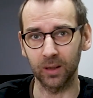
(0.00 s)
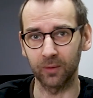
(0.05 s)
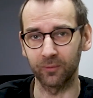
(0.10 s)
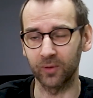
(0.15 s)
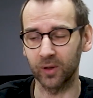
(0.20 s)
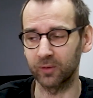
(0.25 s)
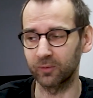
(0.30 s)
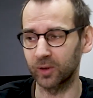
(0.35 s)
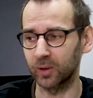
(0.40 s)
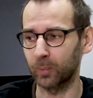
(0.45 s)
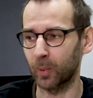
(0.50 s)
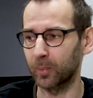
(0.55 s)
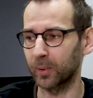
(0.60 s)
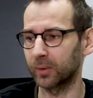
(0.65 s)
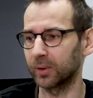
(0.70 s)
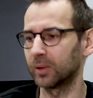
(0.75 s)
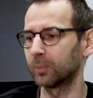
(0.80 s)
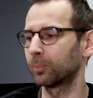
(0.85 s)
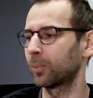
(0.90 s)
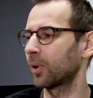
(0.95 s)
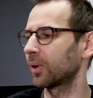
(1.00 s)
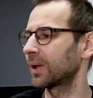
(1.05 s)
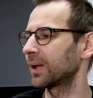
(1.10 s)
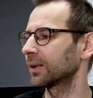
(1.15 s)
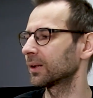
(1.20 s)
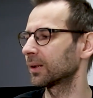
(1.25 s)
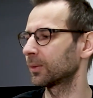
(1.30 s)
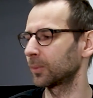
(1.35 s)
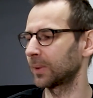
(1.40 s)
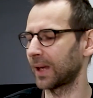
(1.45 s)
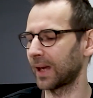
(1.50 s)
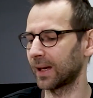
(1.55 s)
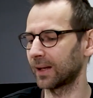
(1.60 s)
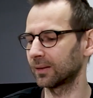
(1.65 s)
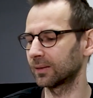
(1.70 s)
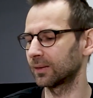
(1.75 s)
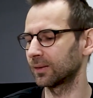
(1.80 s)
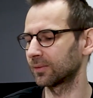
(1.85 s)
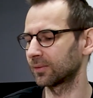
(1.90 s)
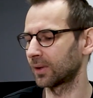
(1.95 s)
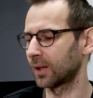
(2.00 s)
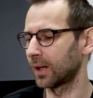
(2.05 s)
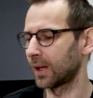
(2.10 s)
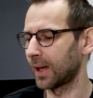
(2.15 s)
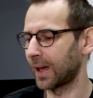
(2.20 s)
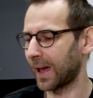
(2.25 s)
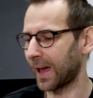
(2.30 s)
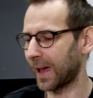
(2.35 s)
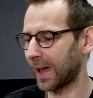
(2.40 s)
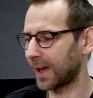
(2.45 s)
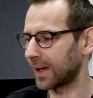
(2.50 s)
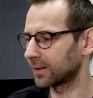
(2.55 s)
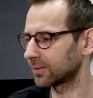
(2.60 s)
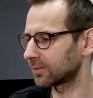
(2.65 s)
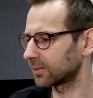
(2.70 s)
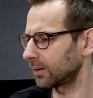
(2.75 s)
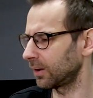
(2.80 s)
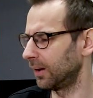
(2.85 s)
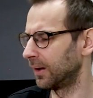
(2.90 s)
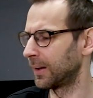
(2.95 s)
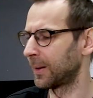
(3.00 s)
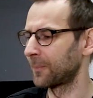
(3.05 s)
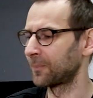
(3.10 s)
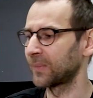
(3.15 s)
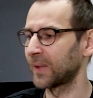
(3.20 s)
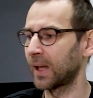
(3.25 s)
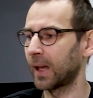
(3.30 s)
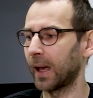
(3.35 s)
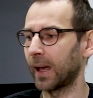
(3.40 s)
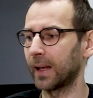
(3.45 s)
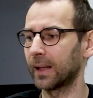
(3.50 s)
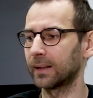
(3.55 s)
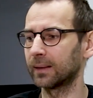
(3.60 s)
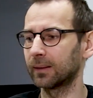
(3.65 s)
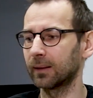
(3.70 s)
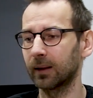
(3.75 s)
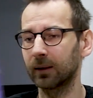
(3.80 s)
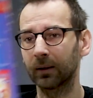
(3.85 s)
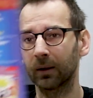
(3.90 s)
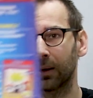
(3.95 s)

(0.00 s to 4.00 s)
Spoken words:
Very popular in Poland. We had it at and then